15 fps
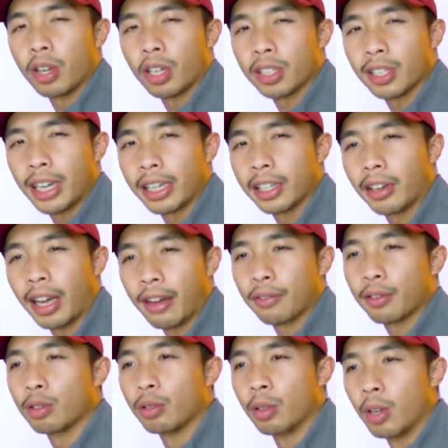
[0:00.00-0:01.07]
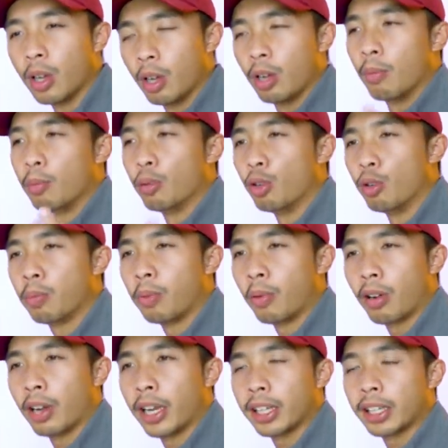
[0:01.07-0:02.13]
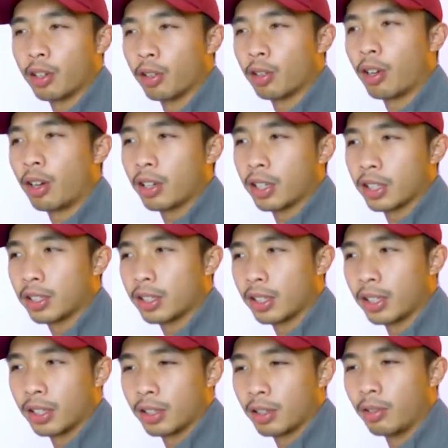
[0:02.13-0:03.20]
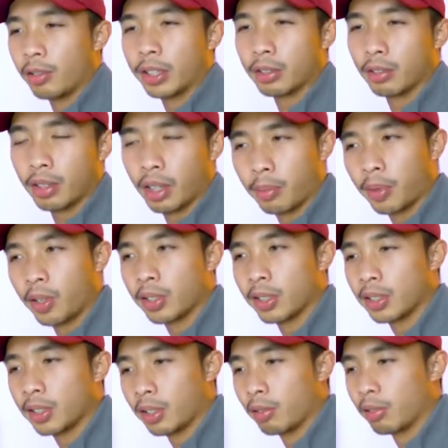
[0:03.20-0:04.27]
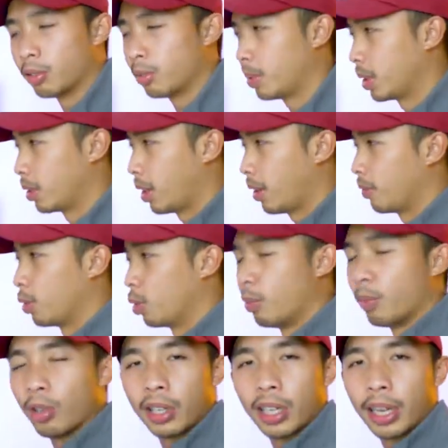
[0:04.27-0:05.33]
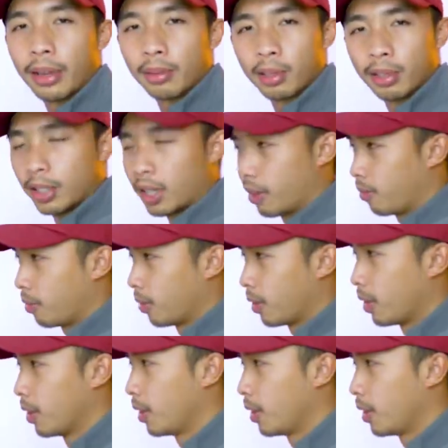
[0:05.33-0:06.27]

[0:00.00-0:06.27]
rush, like you have to poop or like your dog is going to the emergency room and you have no more time to save.